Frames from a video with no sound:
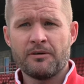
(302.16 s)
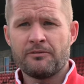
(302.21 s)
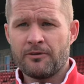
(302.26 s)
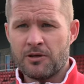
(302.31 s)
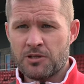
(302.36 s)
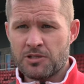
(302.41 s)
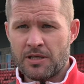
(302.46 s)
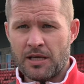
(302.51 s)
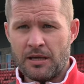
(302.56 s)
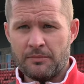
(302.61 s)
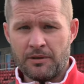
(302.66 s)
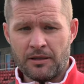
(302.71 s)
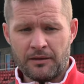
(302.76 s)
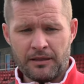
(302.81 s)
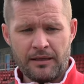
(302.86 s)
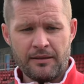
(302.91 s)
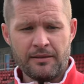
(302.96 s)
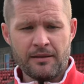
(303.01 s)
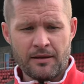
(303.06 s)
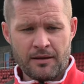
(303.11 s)
the first game, the
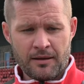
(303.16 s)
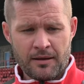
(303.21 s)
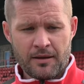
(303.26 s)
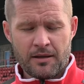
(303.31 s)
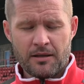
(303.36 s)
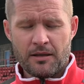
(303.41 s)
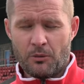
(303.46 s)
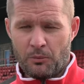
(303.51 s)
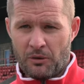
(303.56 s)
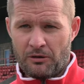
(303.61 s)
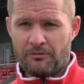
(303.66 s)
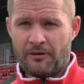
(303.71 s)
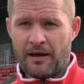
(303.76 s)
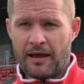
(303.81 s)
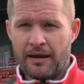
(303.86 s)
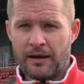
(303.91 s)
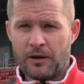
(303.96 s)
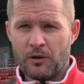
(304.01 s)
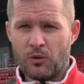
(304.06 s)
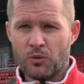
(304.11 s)
league, that we're
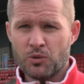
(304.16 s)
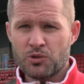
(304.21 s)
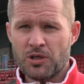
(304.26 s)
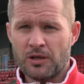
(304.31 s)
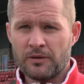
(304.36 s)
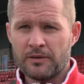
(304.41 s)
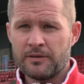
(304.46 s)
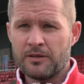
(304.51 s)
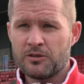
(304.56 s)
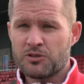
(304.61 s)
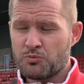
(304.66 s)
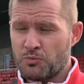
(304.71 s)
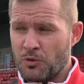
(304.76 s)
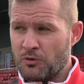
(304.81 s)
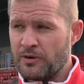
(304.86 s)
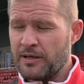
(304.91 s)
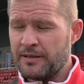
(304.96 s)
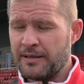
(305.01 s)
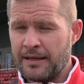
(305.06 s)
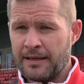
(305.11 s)
firing all cylinders and we're
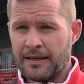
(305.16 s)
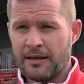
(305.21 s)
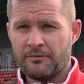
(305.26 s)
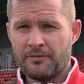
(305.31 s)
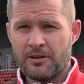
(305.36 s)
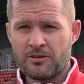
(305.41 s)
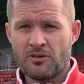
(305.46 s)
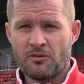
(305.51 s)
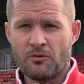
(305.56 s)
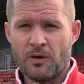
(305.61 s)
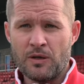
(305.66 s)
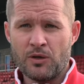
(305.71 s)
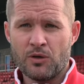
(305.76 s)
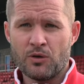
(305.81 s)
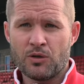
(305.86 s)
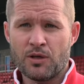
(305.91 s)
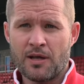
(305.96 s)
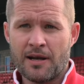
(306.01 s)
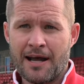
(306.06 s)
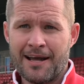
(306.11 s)
ready to give this a right
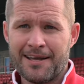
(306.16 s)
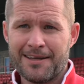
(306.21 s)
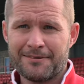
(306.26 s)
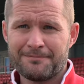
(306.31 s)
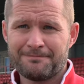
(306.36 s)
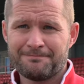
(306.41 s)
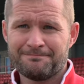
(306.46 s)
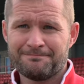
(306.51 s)
good crack.